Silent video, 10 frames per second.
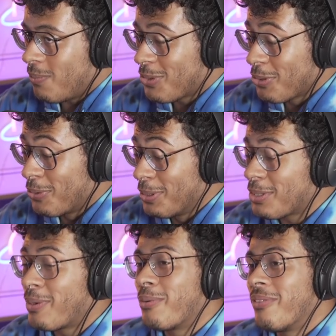So the rules of
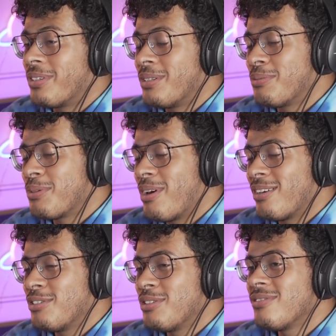quick fire
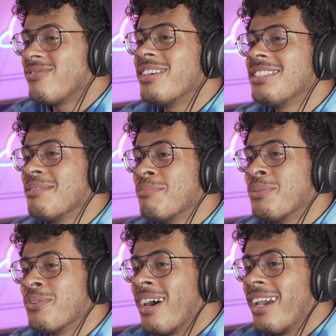quiz are very
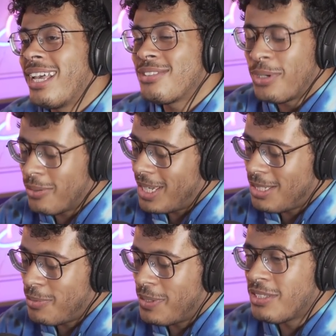simple. I ask one
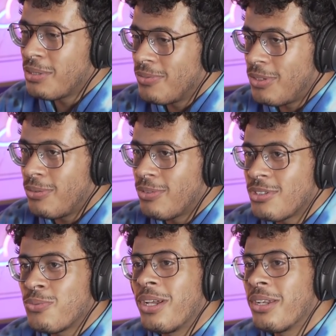question between the two of you,
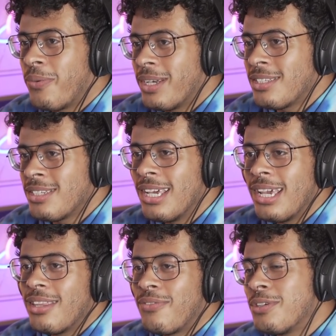just one question.
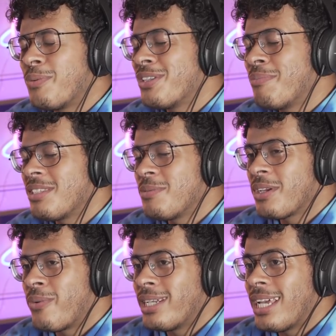The first person to buzz in with the
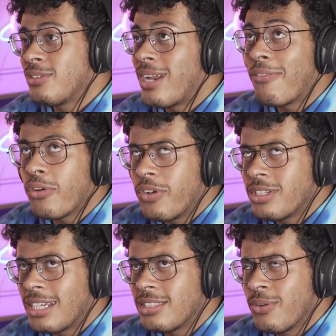correct answer after I finish
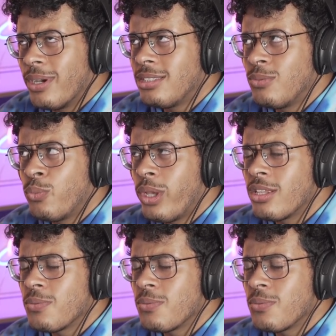answering the question wins.